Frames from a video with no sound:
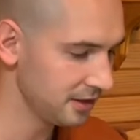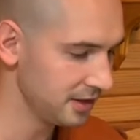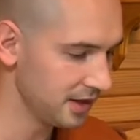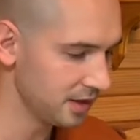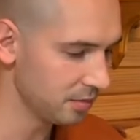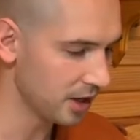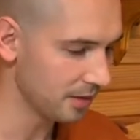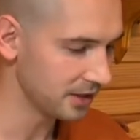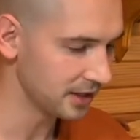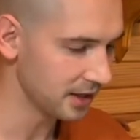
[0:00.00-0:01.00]
Then the
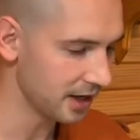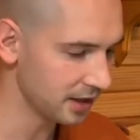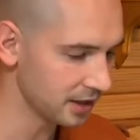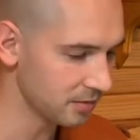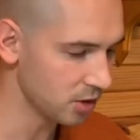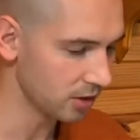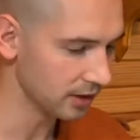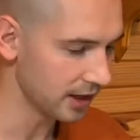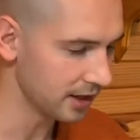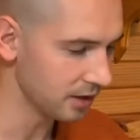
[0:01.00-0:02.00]
Brahmin Ganaka
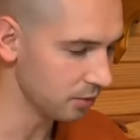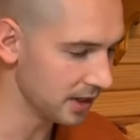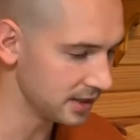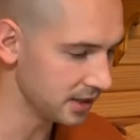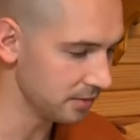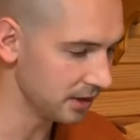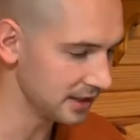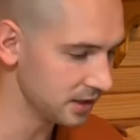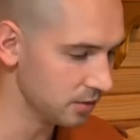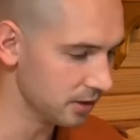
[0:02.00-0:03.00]
Moggallana went to the
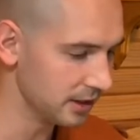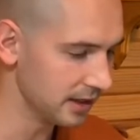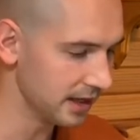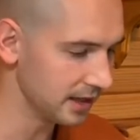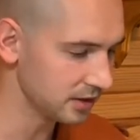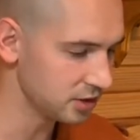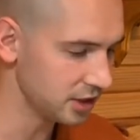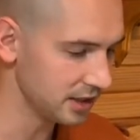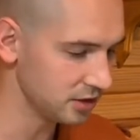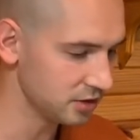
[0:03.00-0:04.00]
Blessed One and
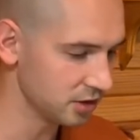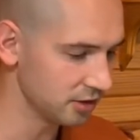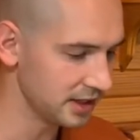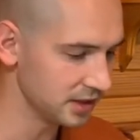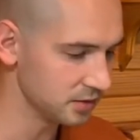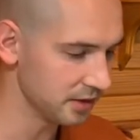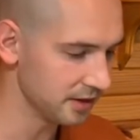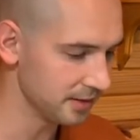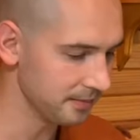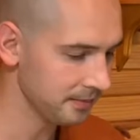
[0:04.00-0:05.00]
exchanged greetings with
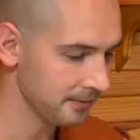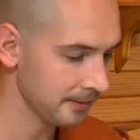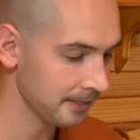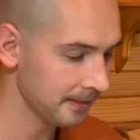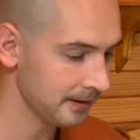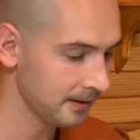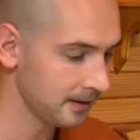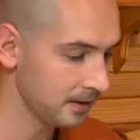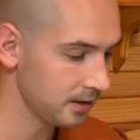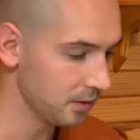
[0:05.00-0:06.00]
him.
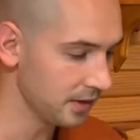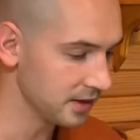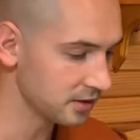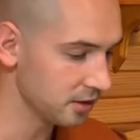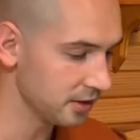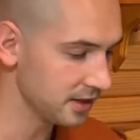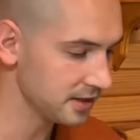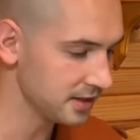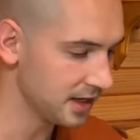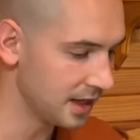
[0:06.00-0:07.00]
When this
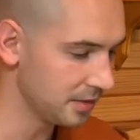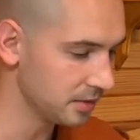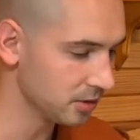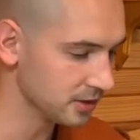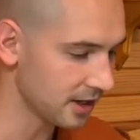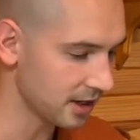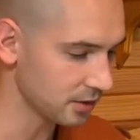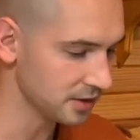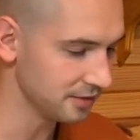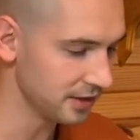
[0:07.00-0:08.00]
courteous and amiable talk
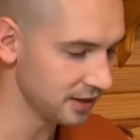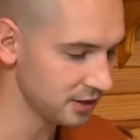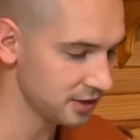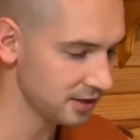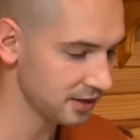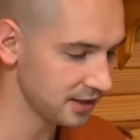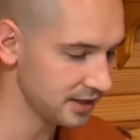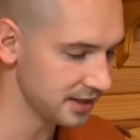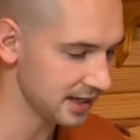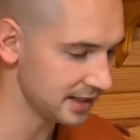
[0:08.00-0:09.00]
was finished, he
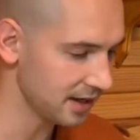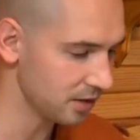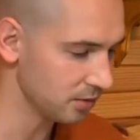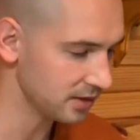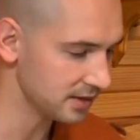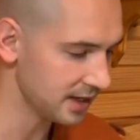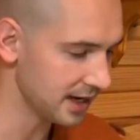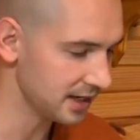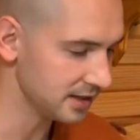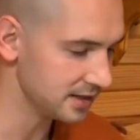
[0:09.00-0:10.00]
sat down at one
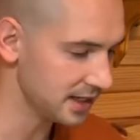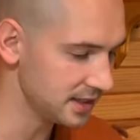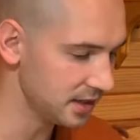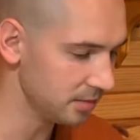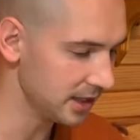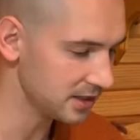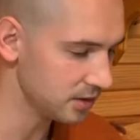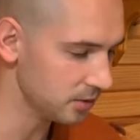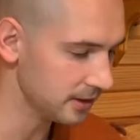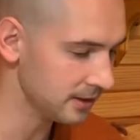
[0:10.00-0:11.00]
side and said to the
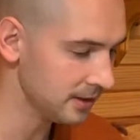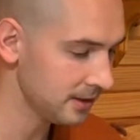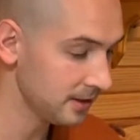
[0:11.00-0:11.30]
Blessed One,